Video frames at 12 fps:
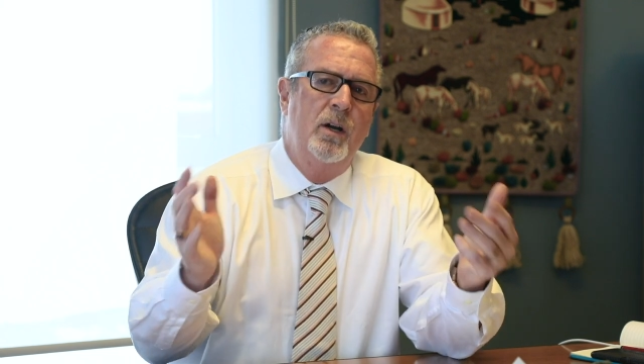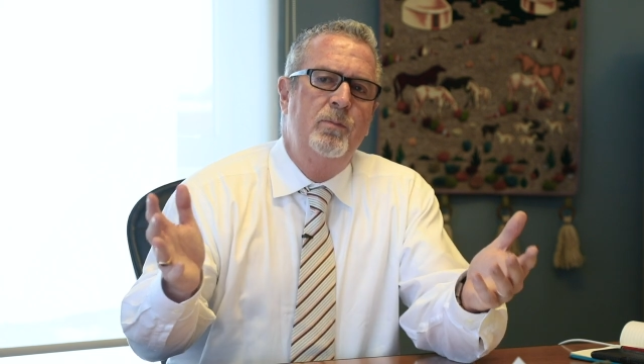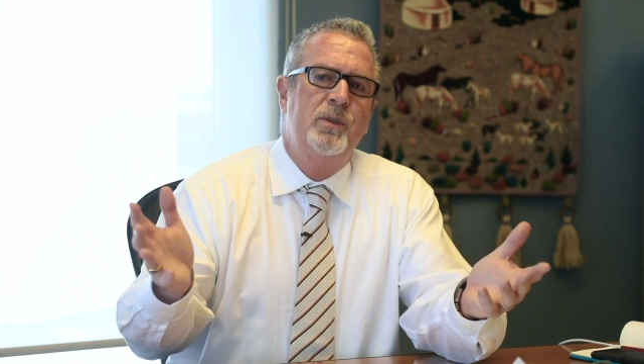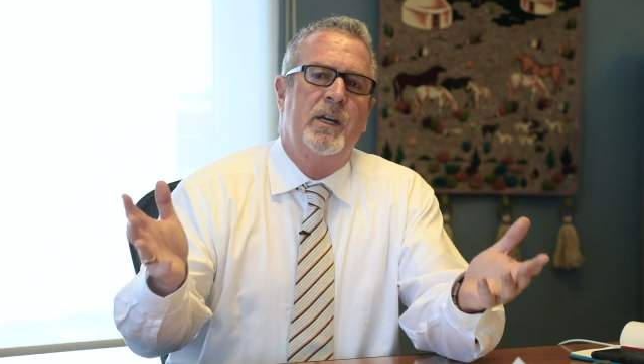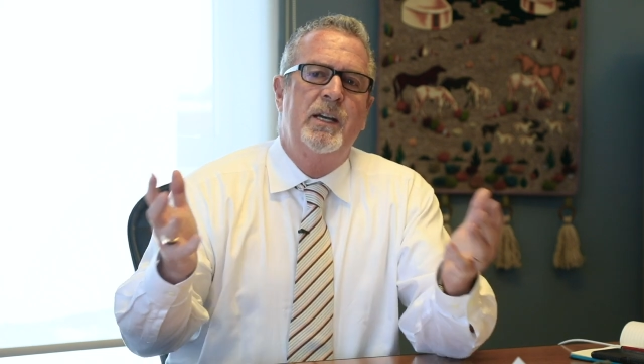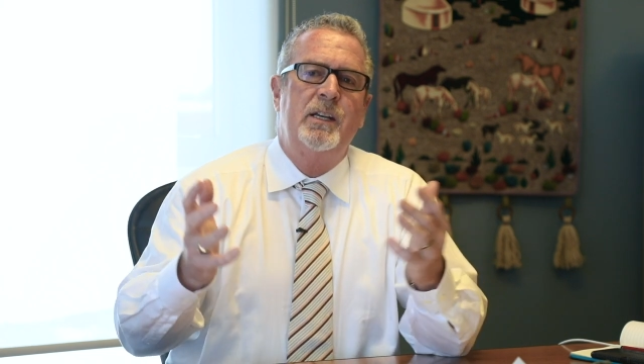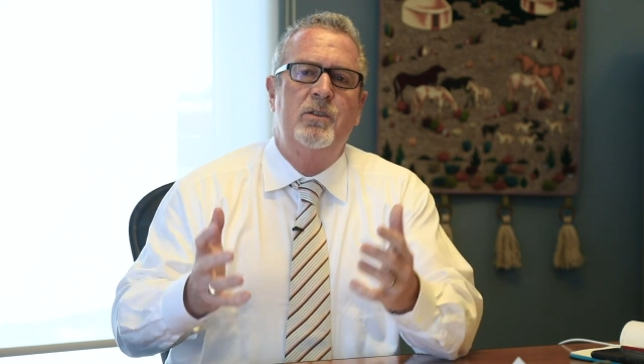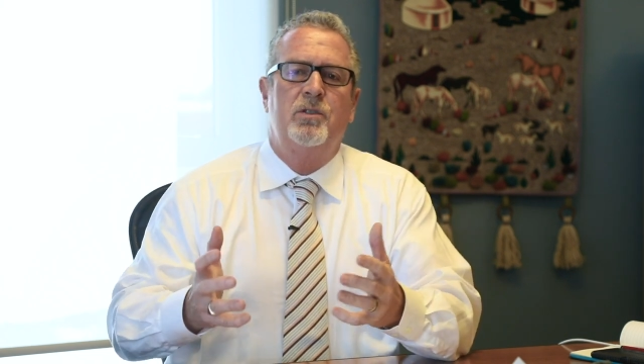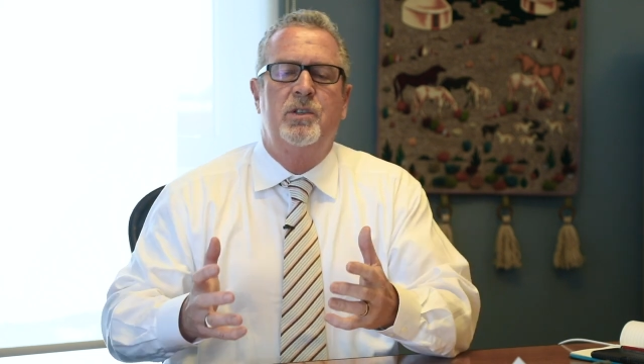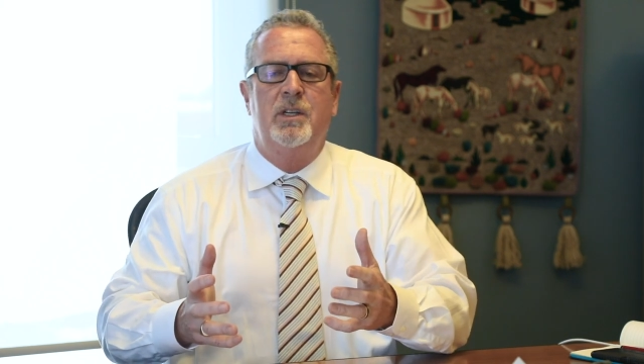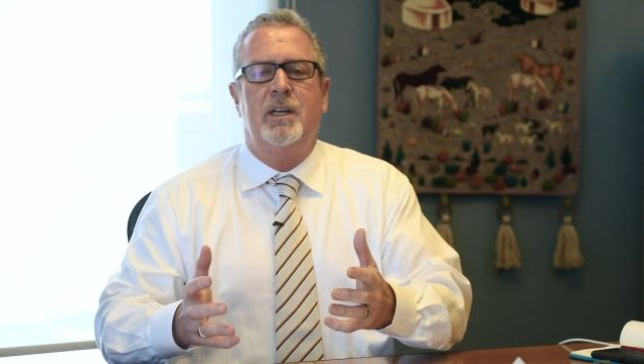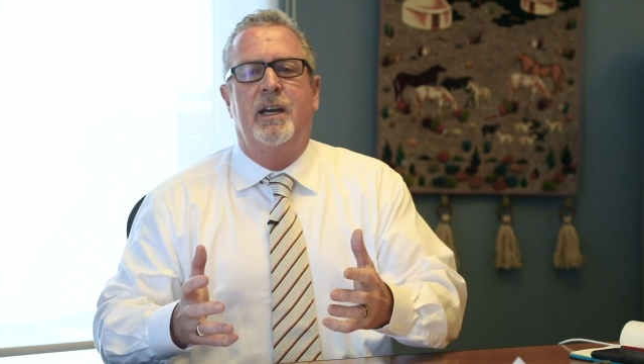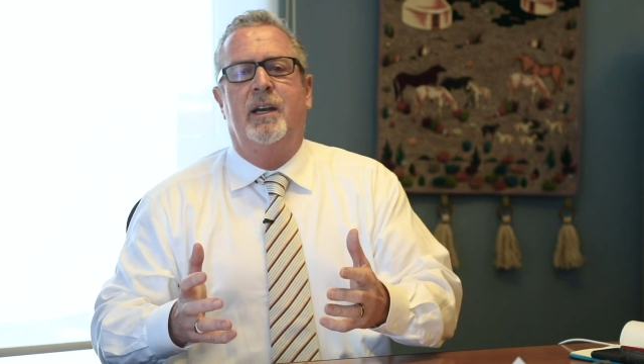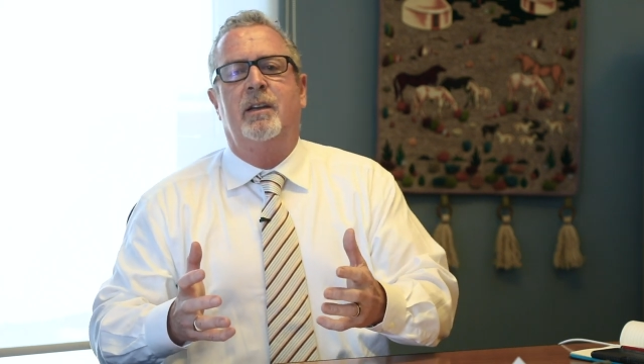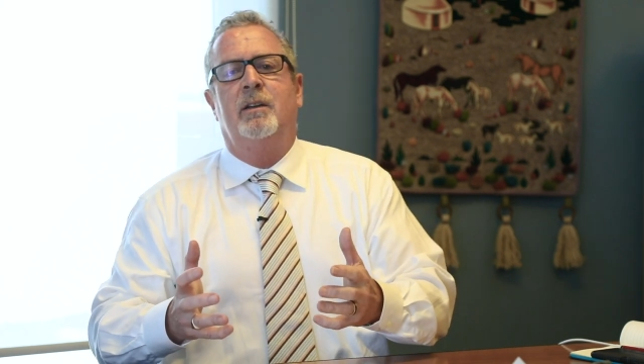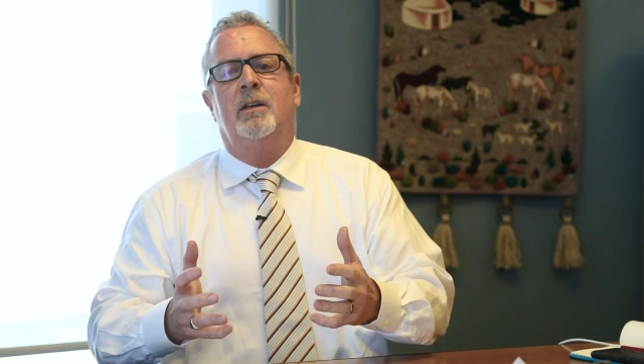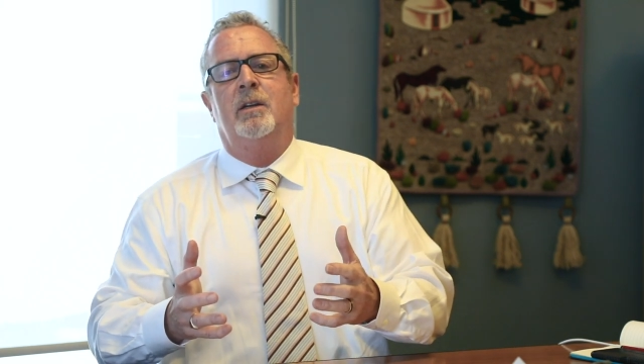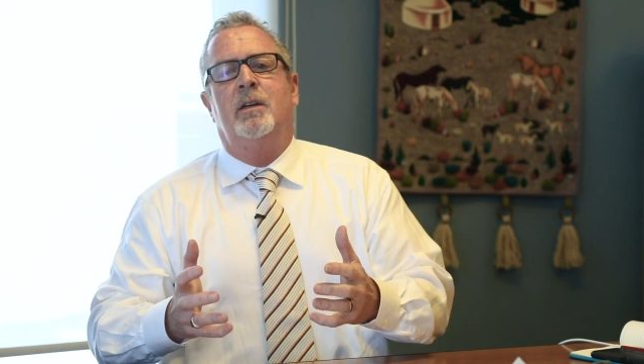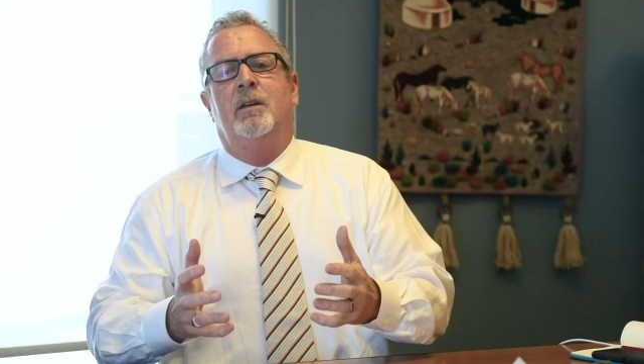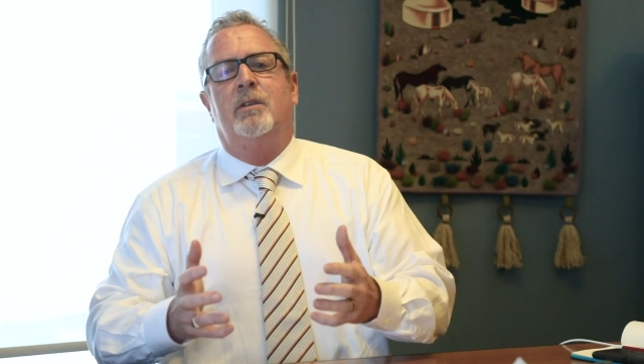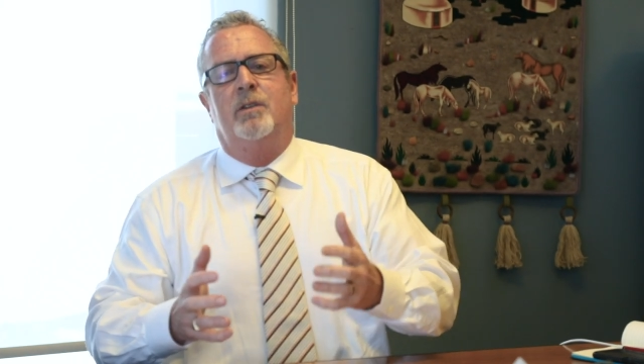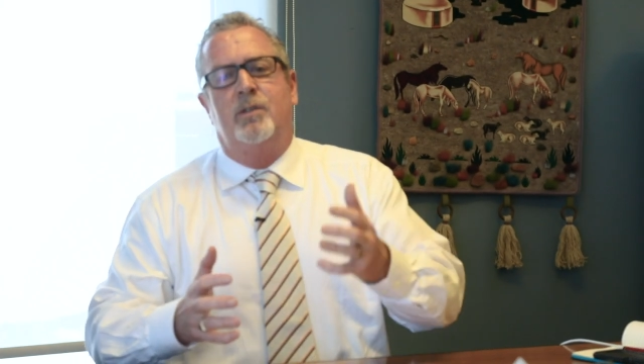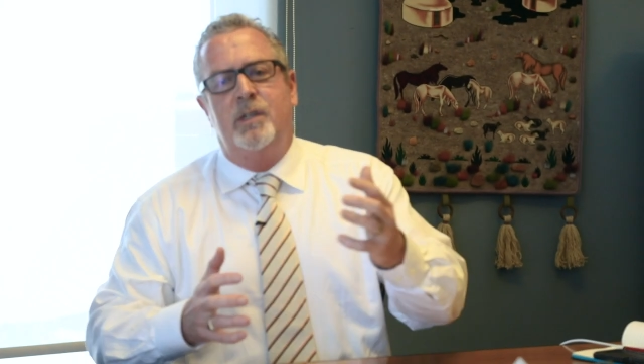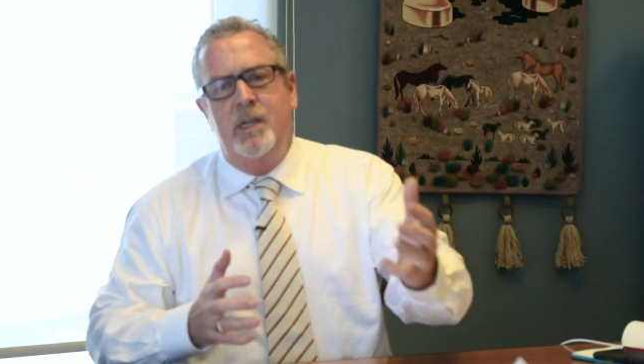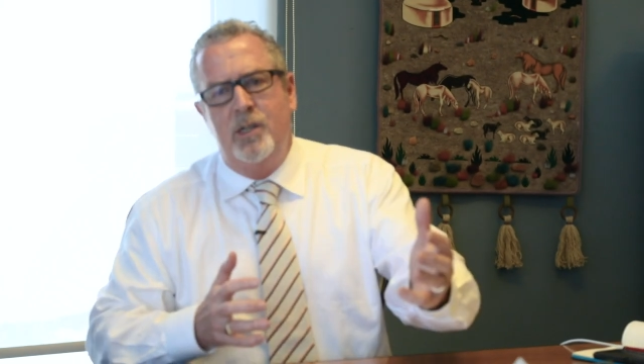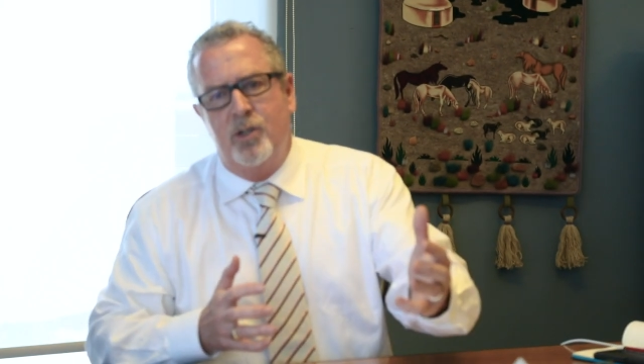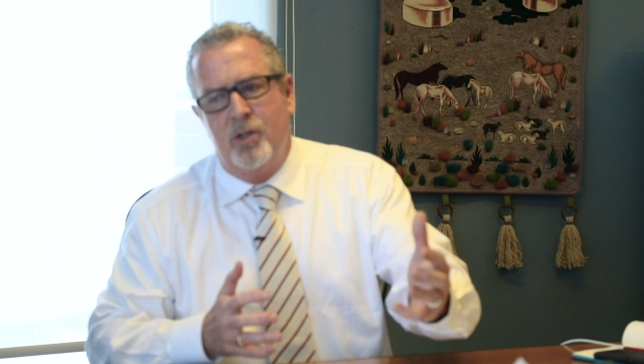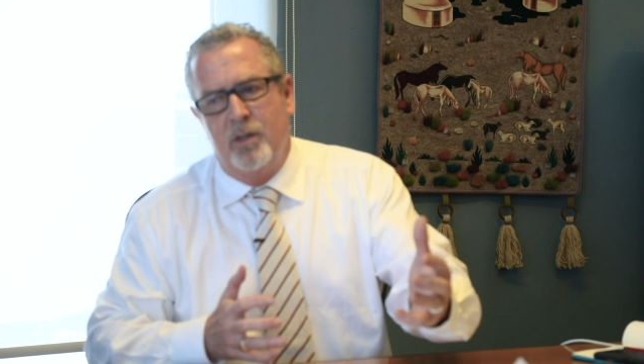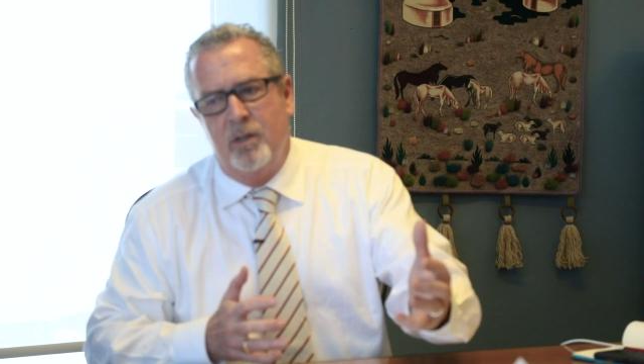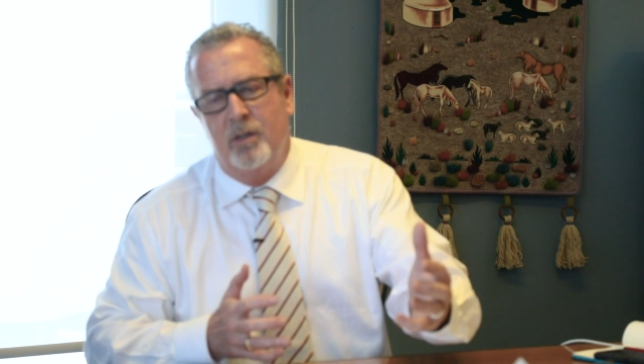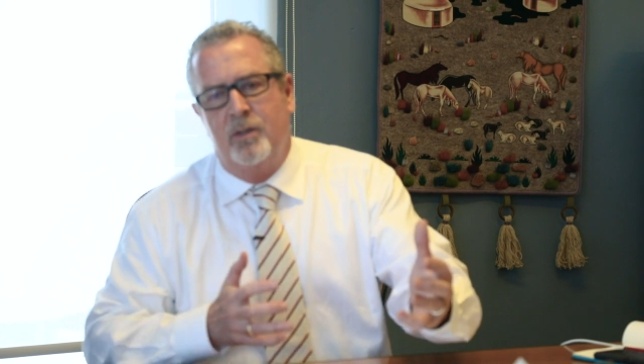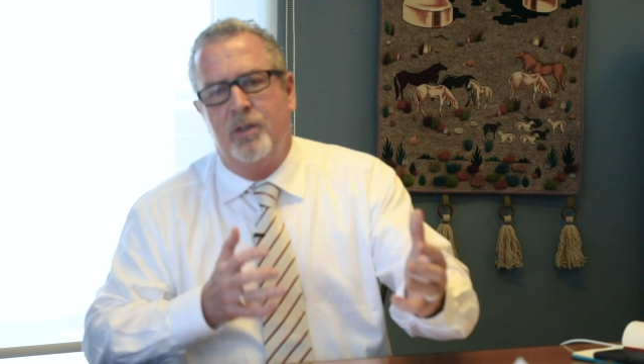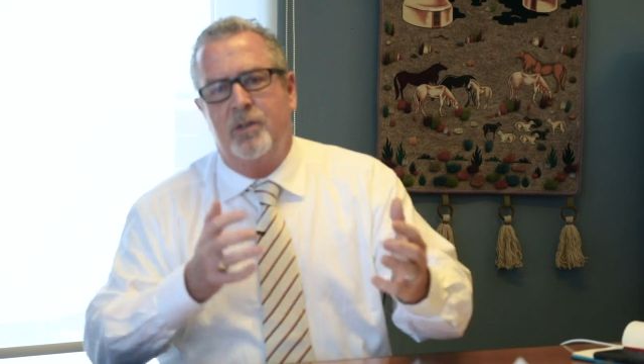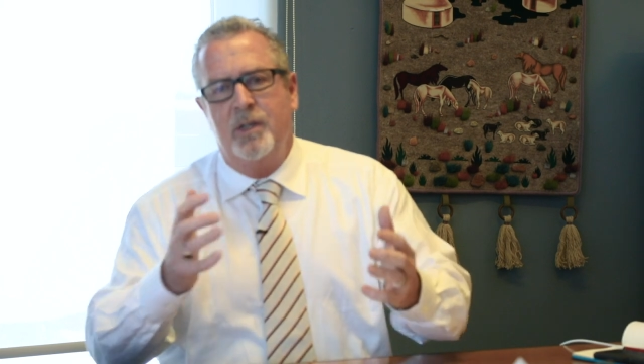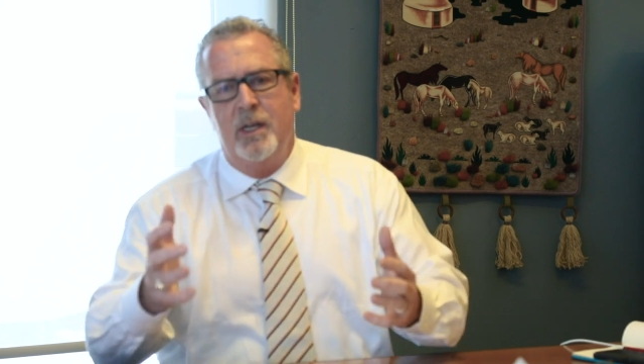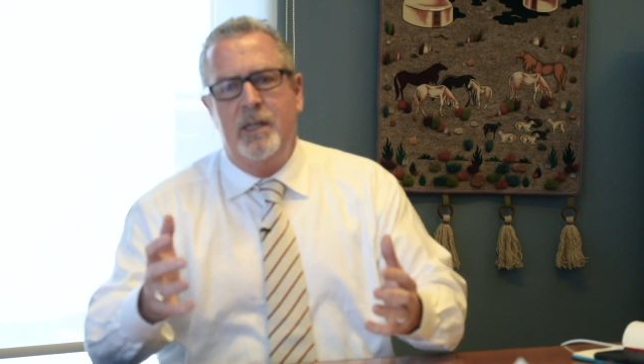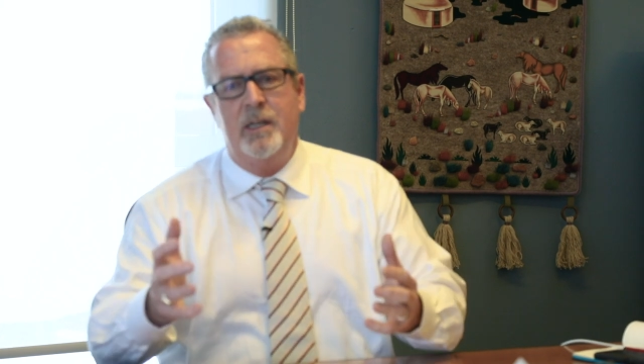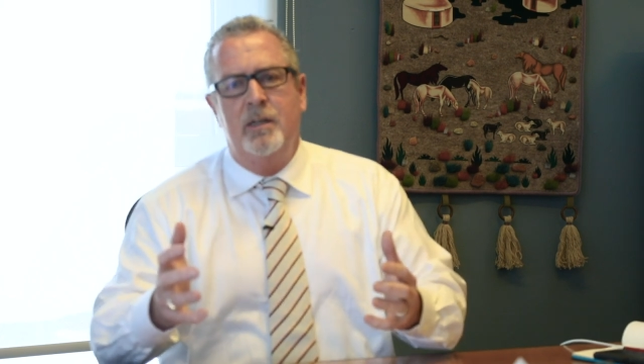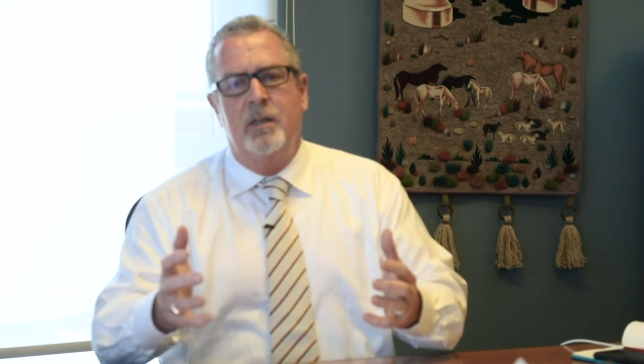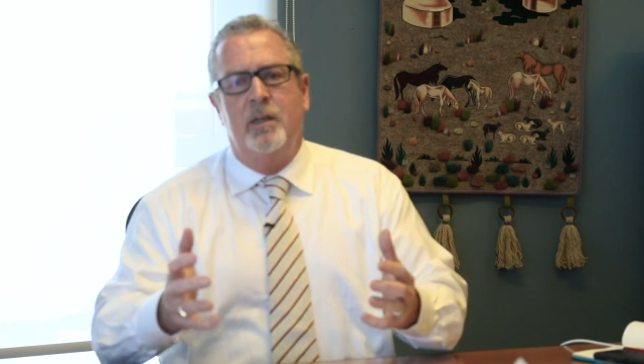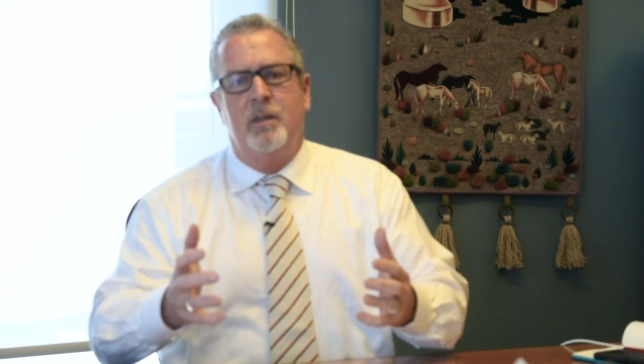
come to AUCA to teach, to study,